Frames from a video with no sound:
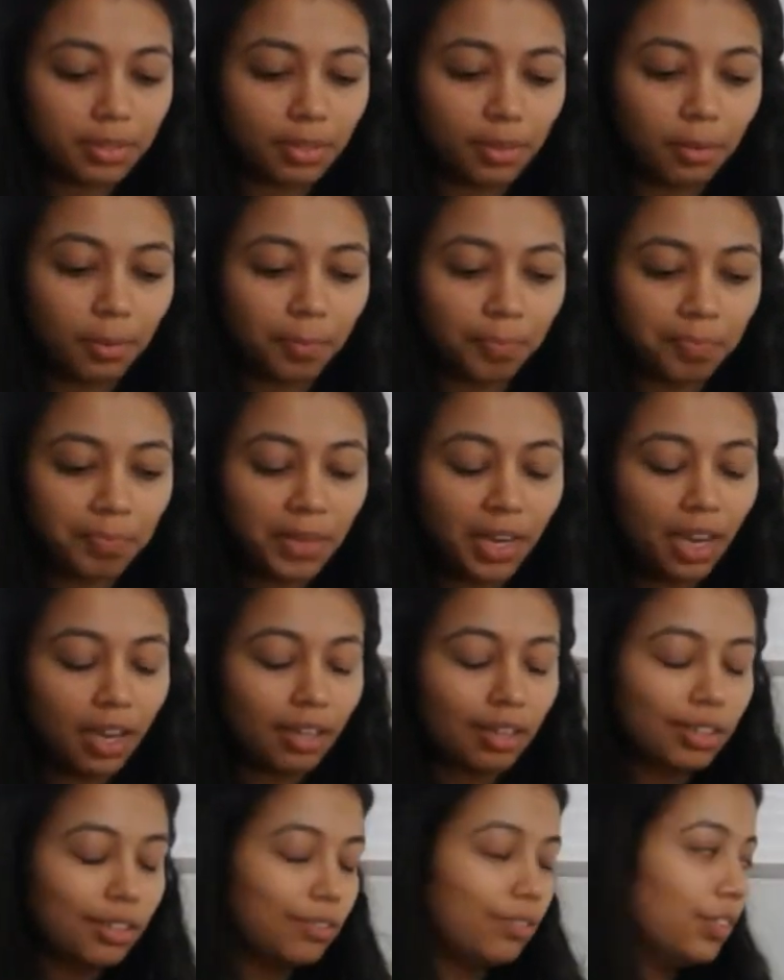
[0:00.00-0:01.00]
So
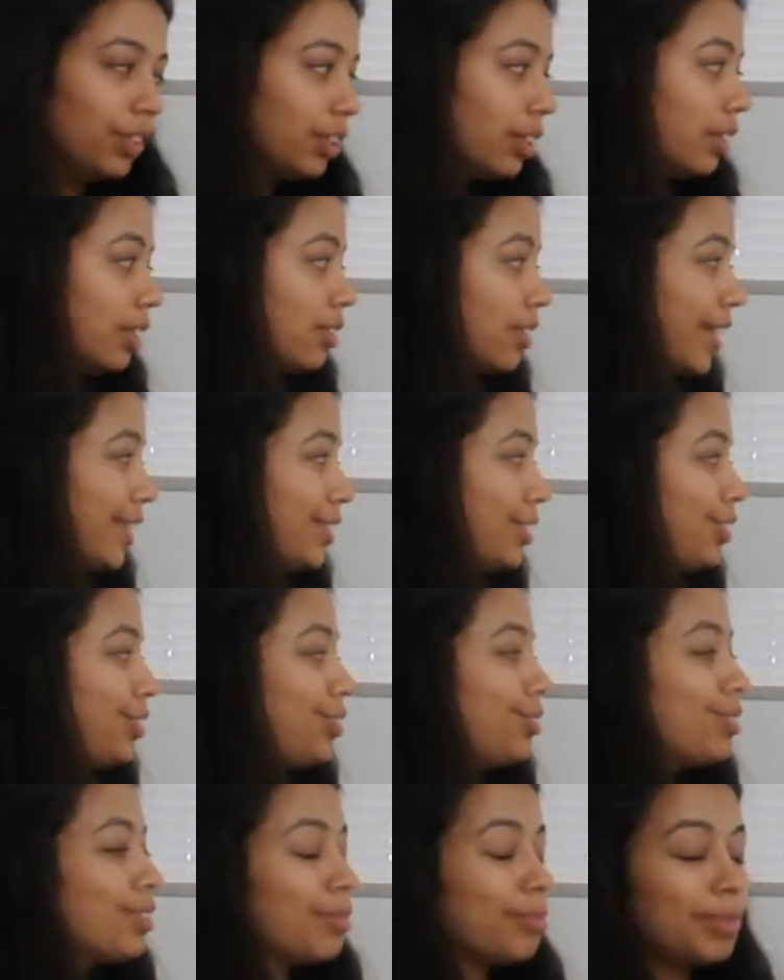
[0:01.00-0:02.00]
we're going to try to
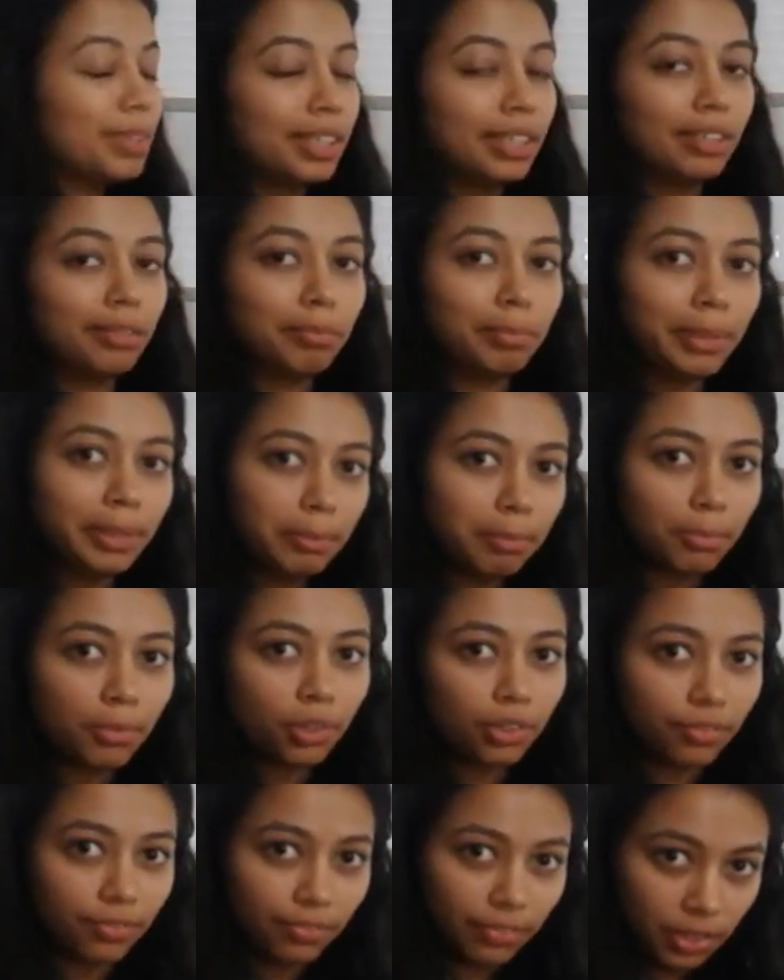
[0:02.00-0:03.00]
do something a bit
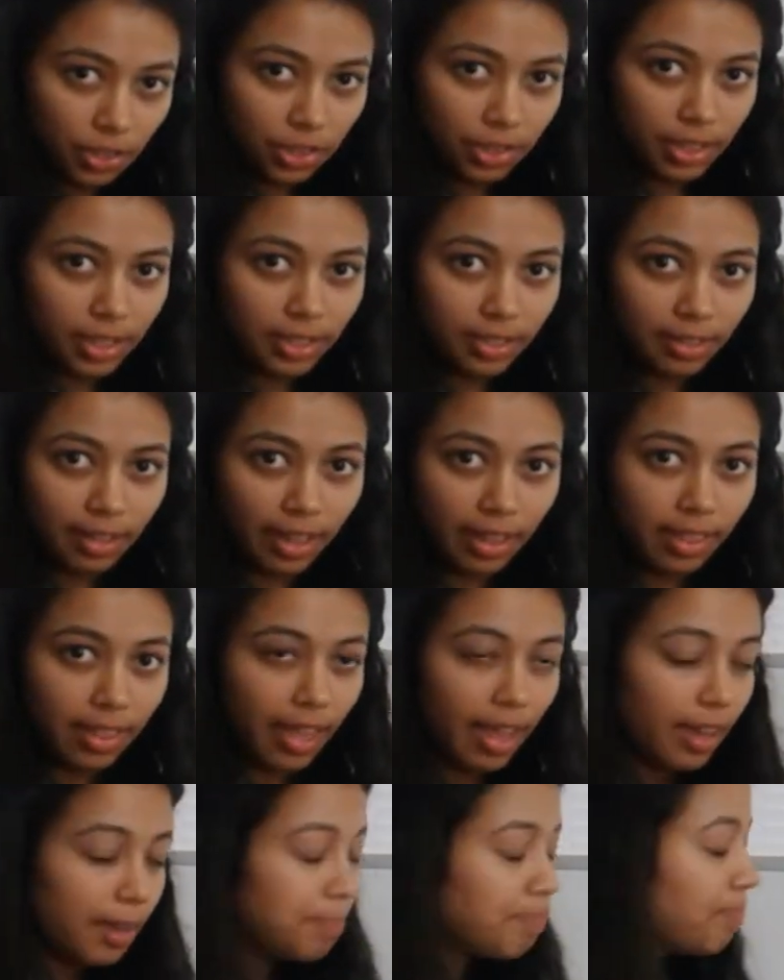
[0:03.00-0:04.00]
more efficient than
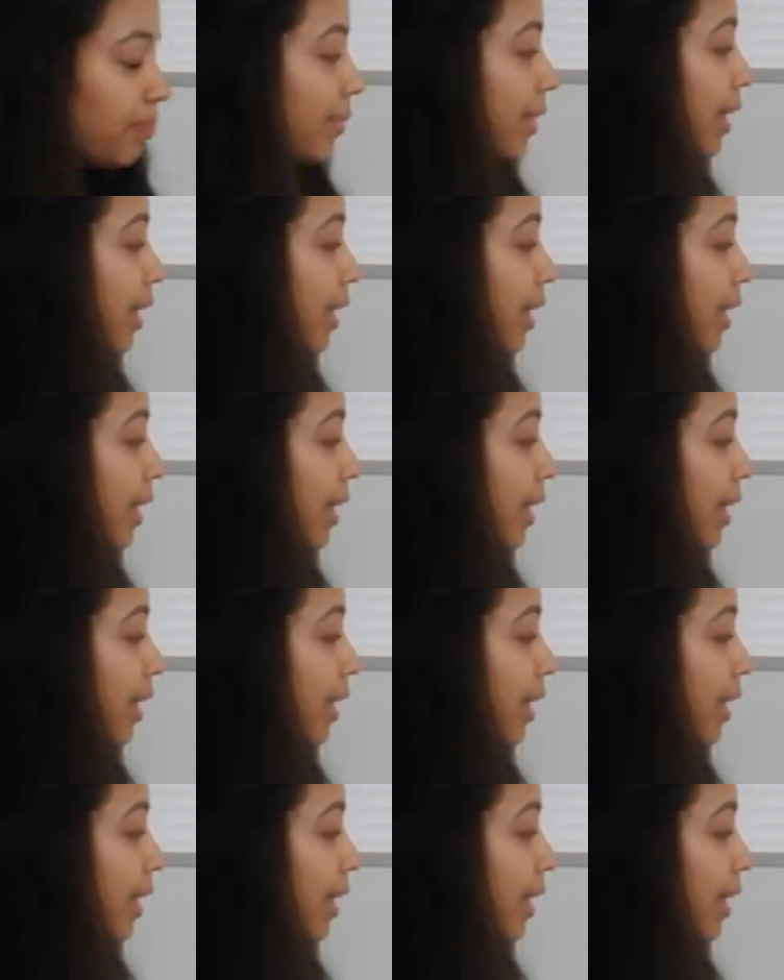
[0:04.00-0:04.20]
that,